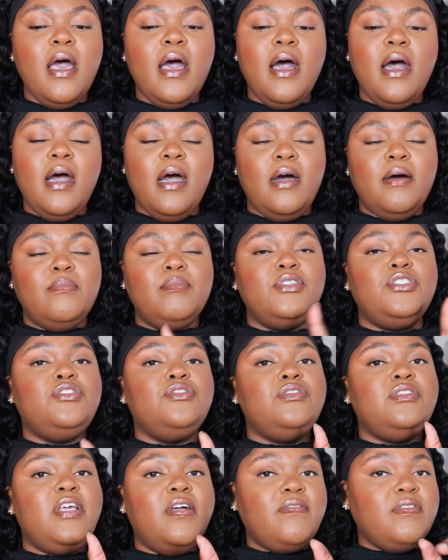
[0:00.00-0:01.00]
But
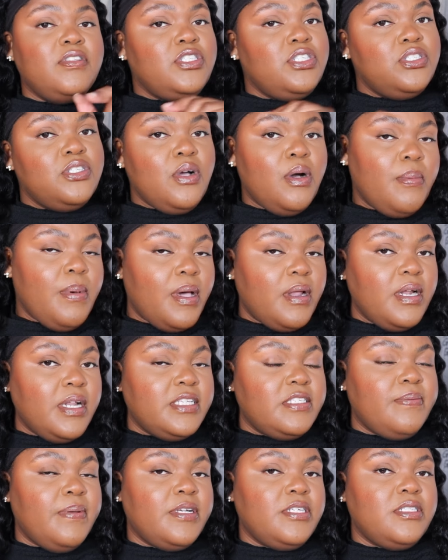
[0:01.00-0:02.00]
you definitely should know about it,
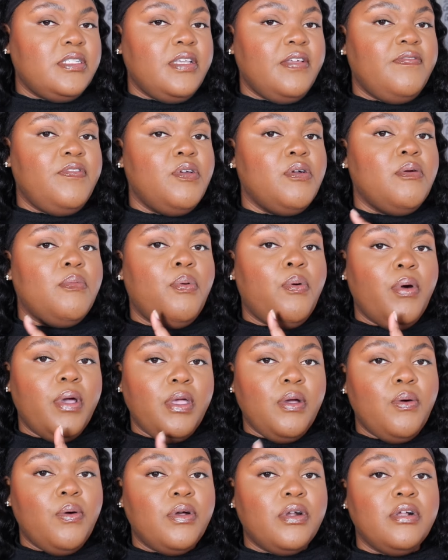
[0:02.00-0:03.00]
especially if you're a
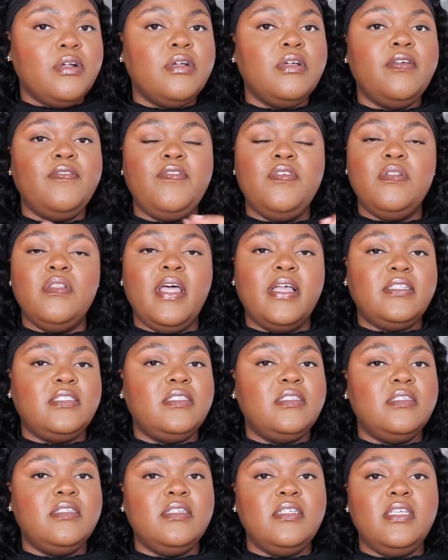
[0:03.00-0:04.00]
point hoarder, if you like
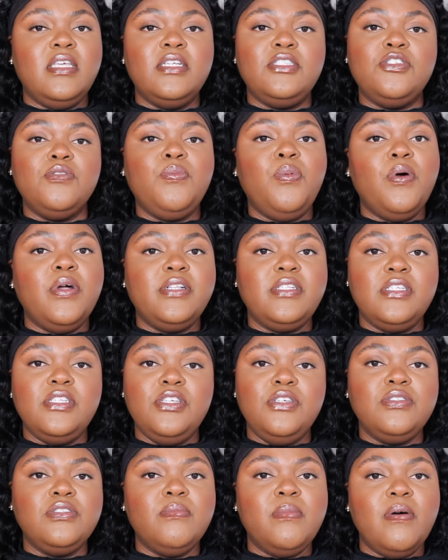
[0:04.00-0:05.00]
to get your points and
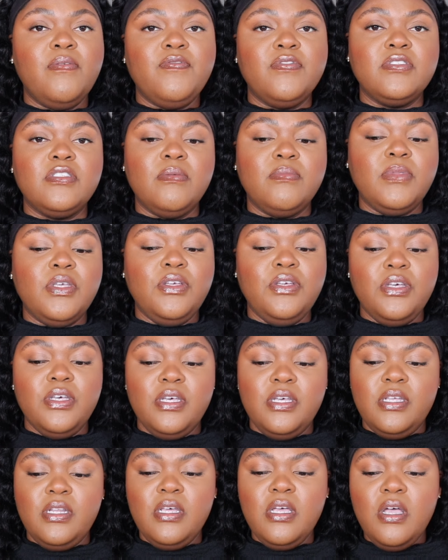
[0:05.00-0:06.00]
use them up for something
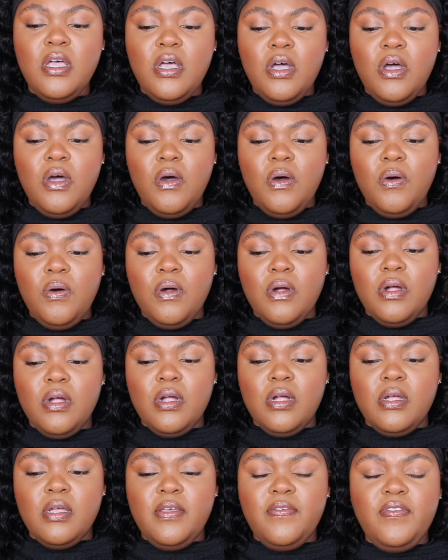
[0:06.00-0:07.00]
good,
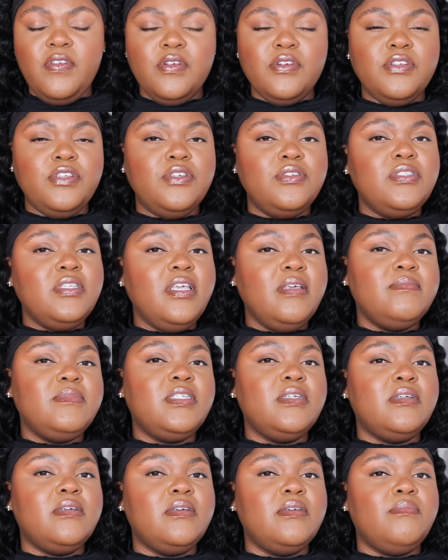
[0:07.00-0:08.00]
or if you're using them
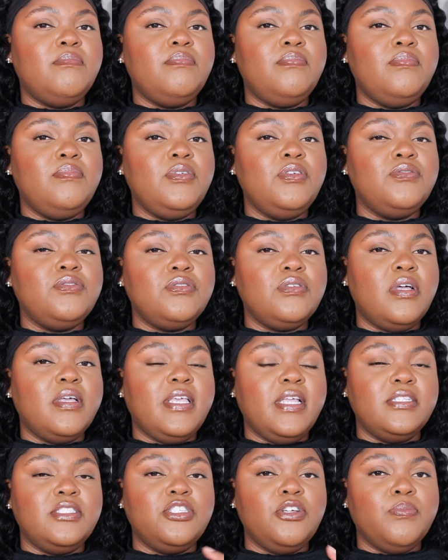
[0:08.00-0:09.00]
to use
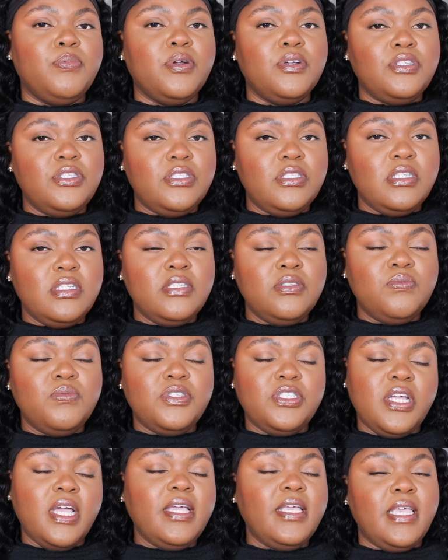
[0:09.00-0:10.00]
against your purchases,
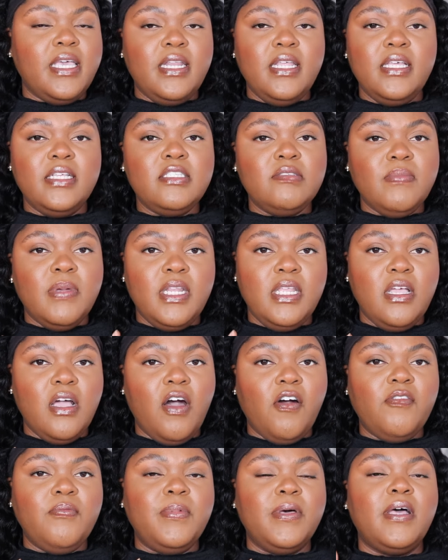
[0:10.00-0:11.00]
which I get it, it's money
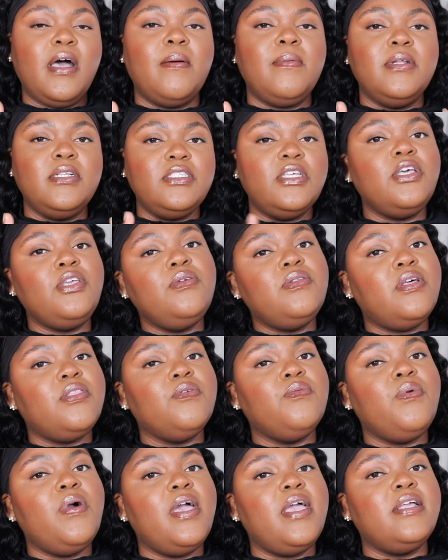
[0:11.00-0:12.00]
off, but I'm going to tell you
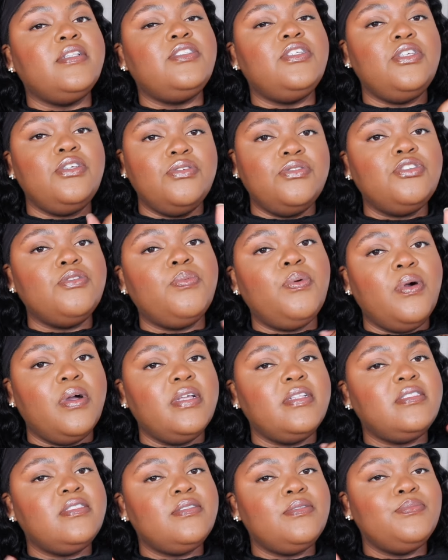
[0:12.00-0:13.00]
another way to use your
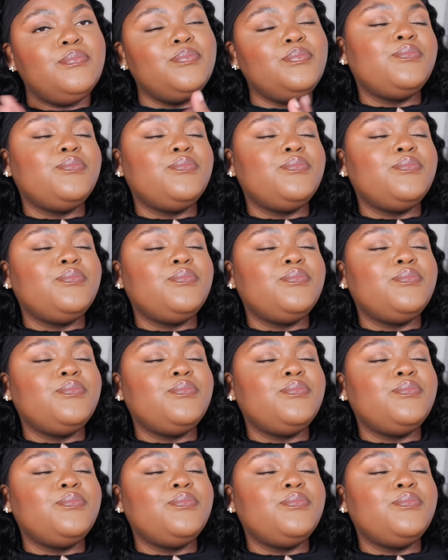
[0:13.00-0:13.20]
points.